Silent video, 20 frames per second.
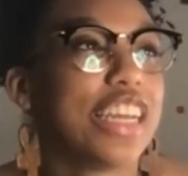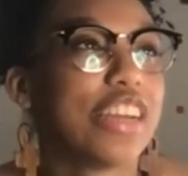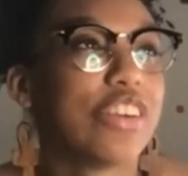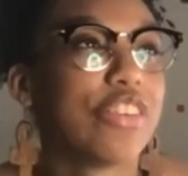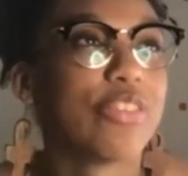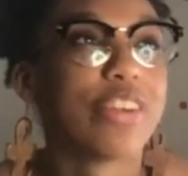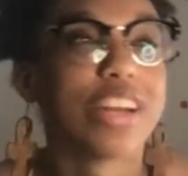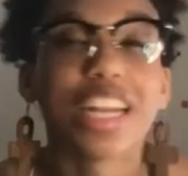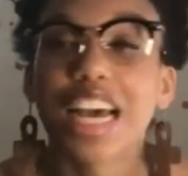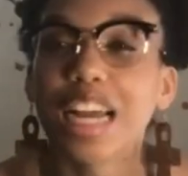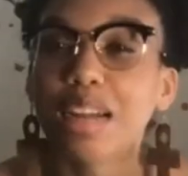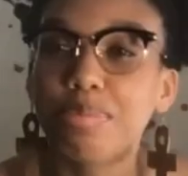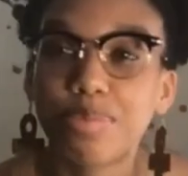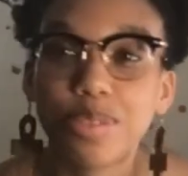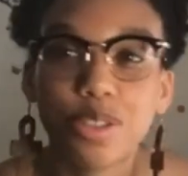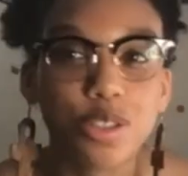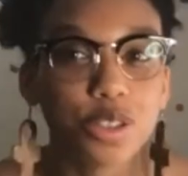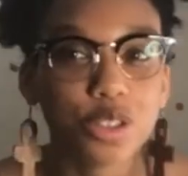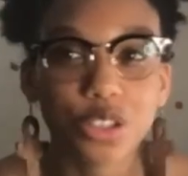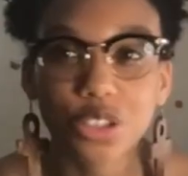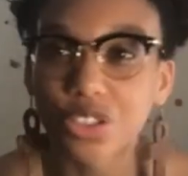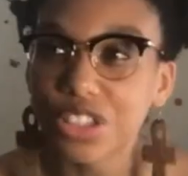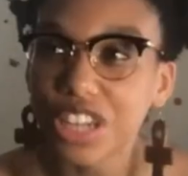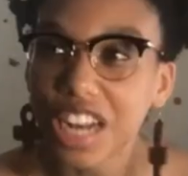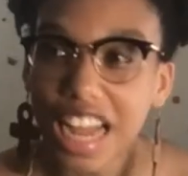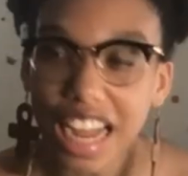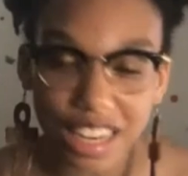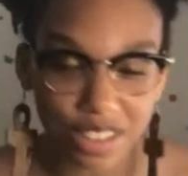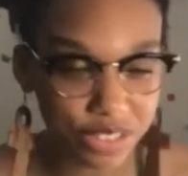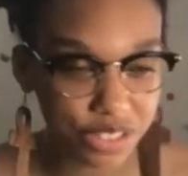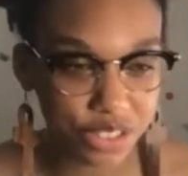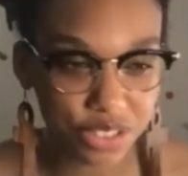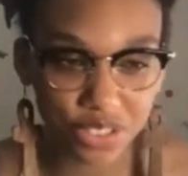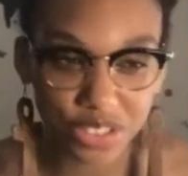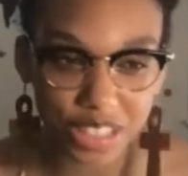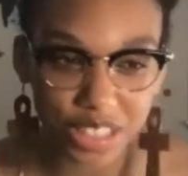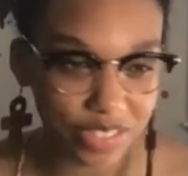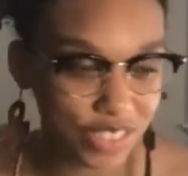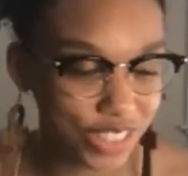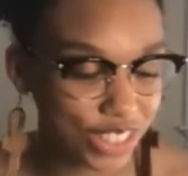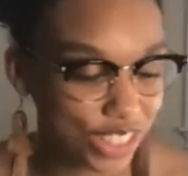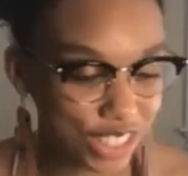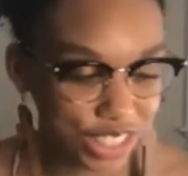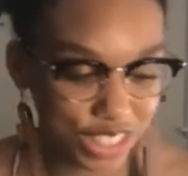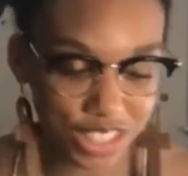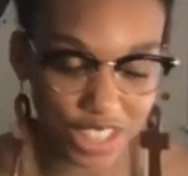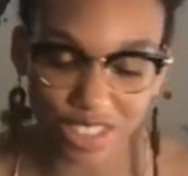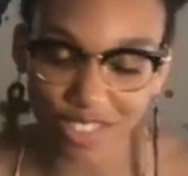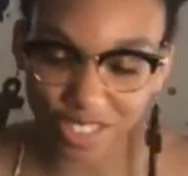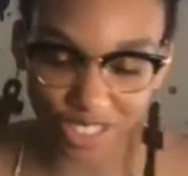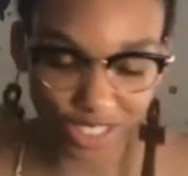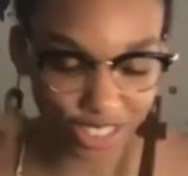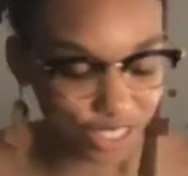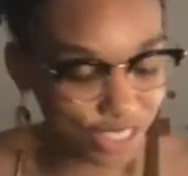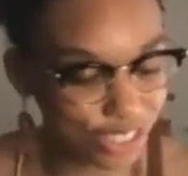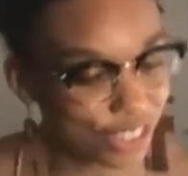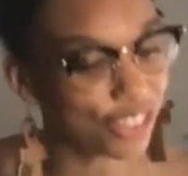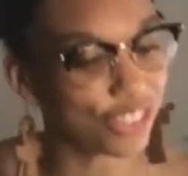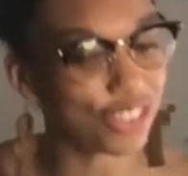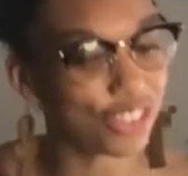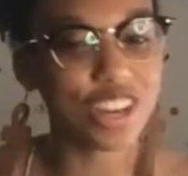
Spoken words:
when I do live streams, just come through.